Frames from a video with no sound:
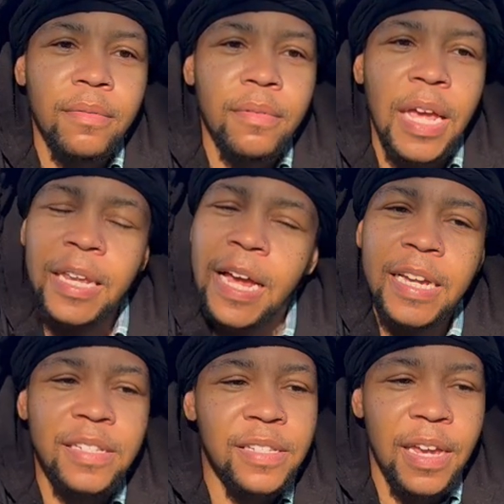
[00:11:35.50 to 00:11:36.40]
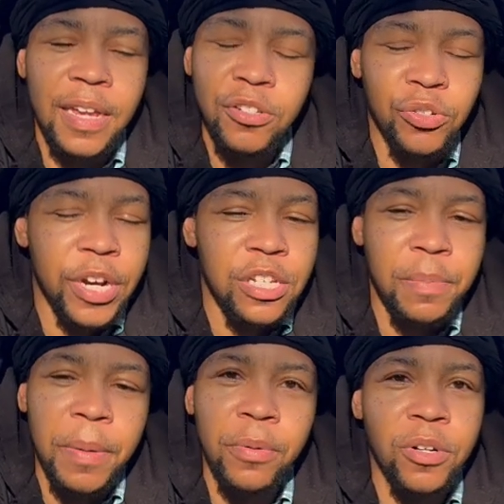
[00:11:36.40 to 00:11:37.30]
And like I said, trans
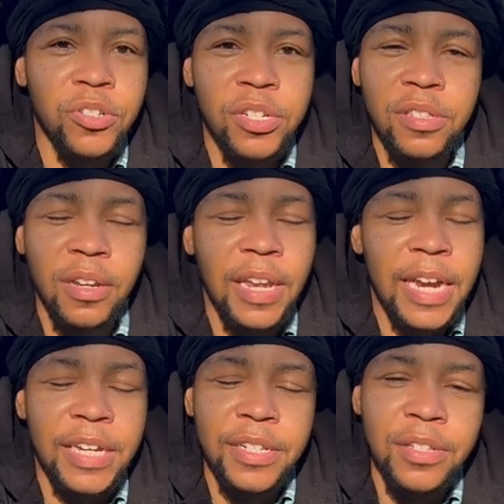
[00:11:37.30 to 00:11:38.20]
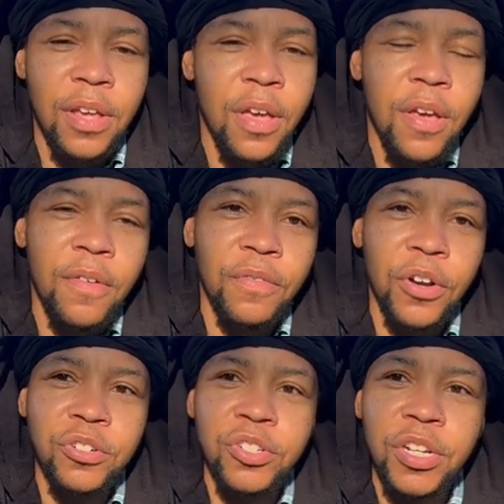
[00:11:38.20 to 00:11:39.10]
people are just the latest
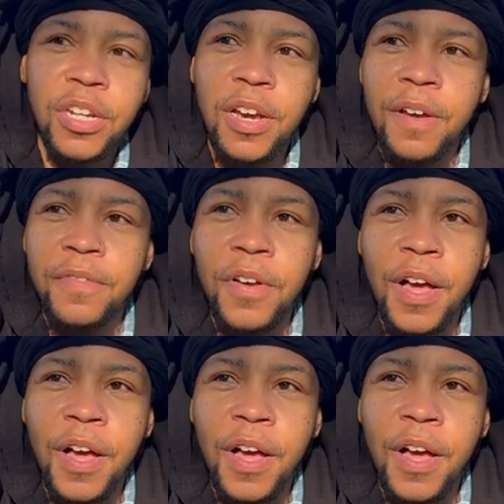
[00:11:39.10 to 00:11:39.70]
version of,